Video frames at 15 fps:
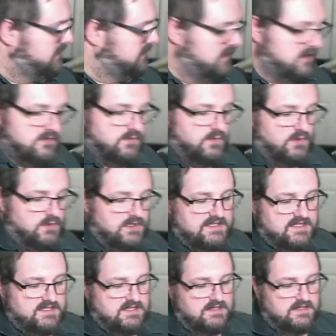Let
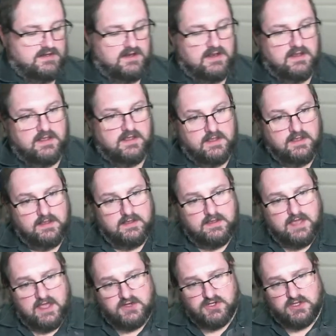this
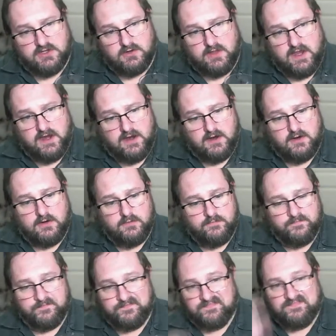catch a little air.
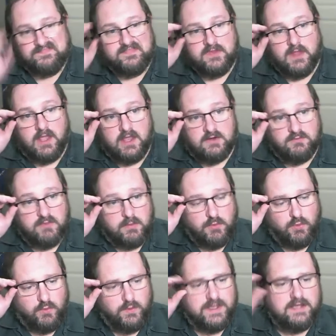And remember,
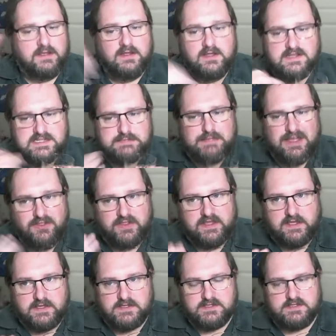when we smell
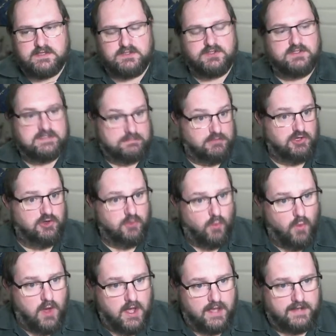these, similar to
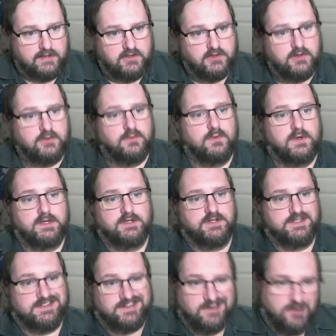wine, you don't want to
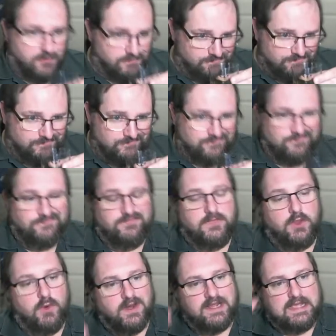just, you
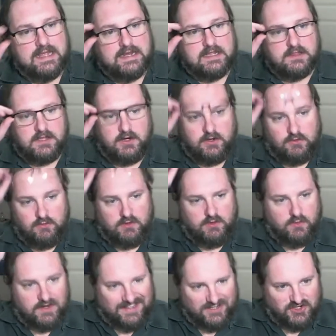want to get in there. You really
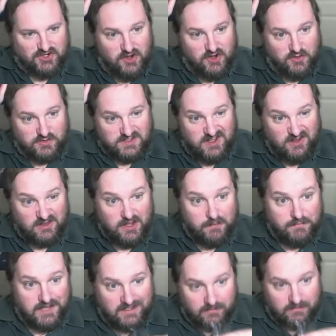want to get your nose all up
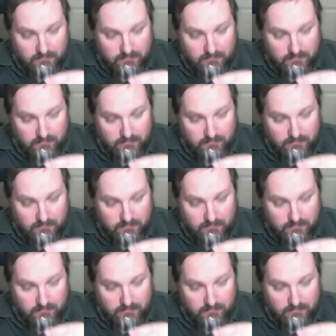in it.